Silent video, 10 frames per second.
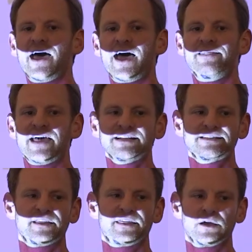And that's,
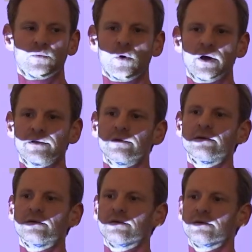I think,
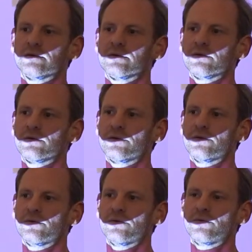what
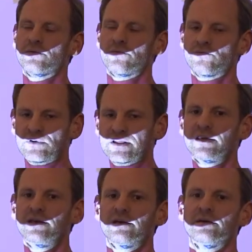
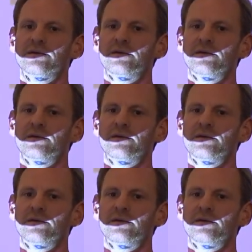really